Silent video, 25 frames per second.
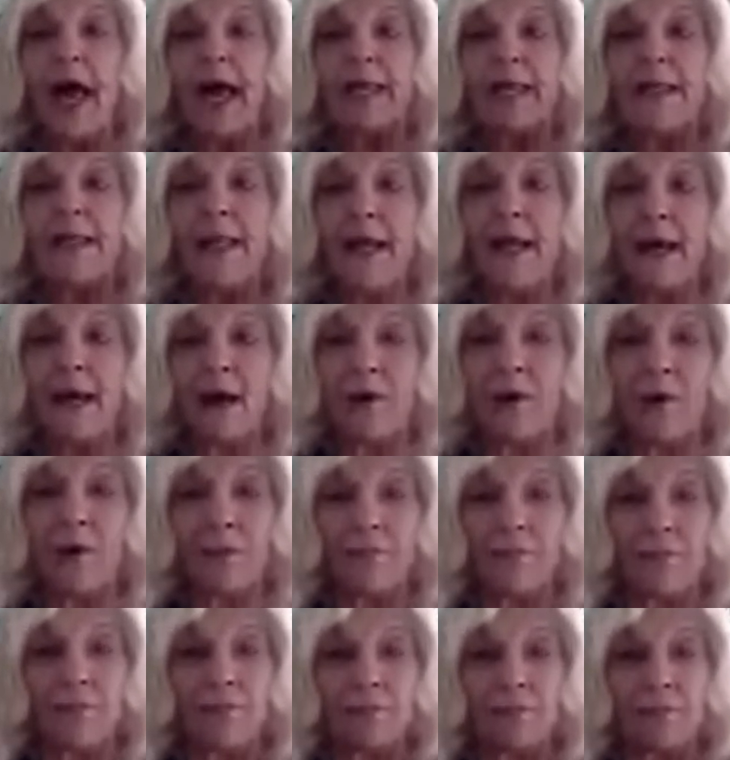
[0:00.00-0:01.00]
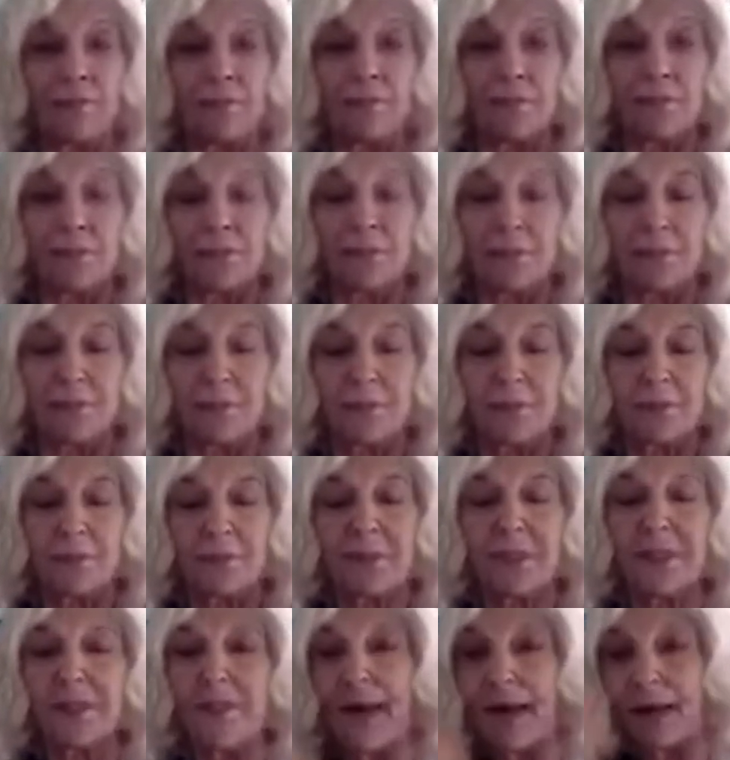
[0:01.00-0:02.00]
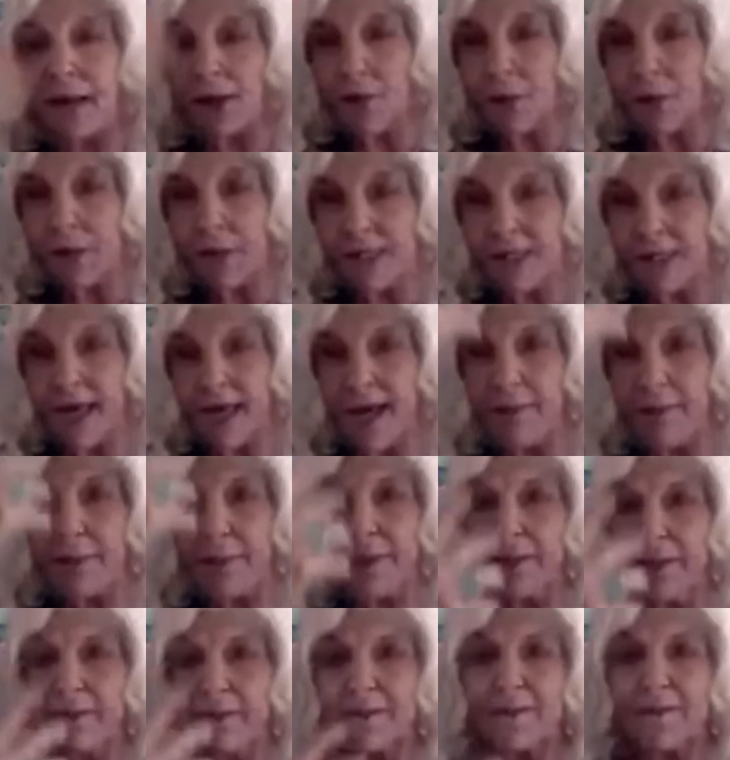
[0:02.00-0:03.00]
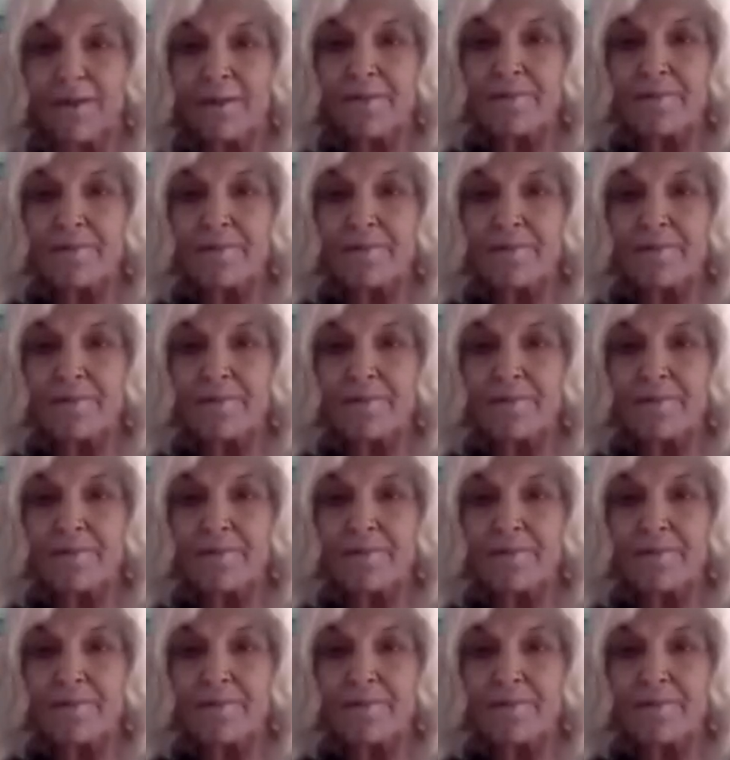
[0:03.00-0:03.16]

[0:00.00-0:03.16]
Now, did that always happen?